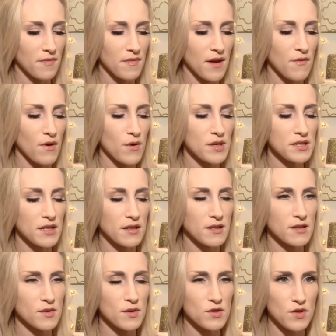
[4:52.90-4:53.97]
I've always thought
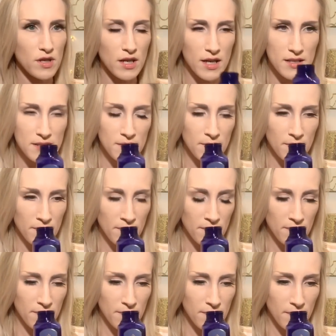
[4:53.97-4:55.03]
this one's really nice.
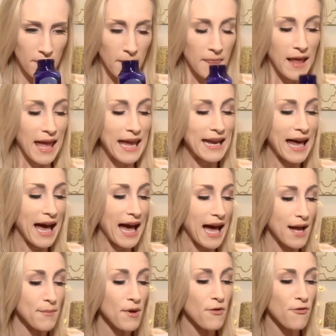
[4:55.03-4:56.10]
And
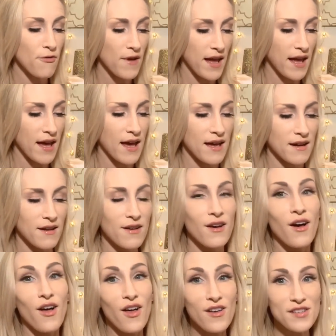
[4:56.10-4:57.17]
I'm a fan.
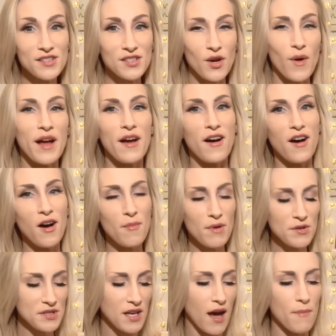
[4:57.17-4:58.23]
Also, I
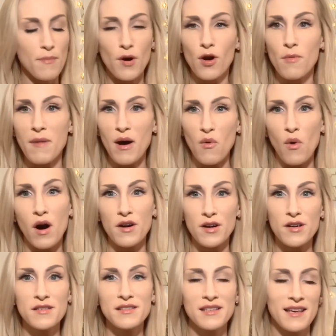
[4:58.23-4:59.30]
almost got bergamot
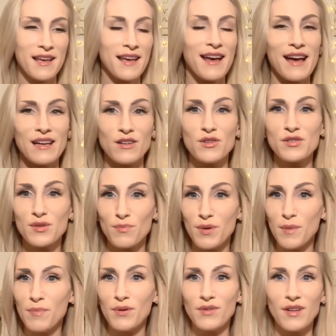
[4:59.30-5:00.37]
waters. I know some
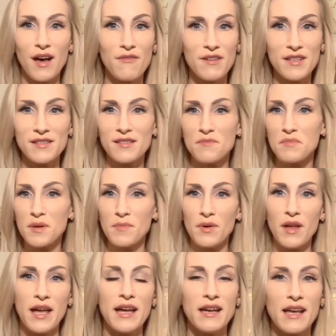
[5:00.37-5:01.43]
people love it, some people
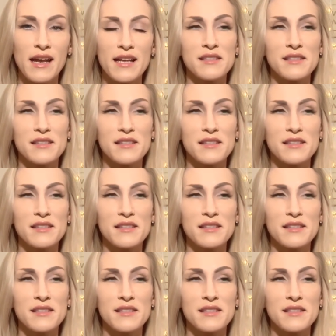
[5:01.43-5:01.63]
hate it.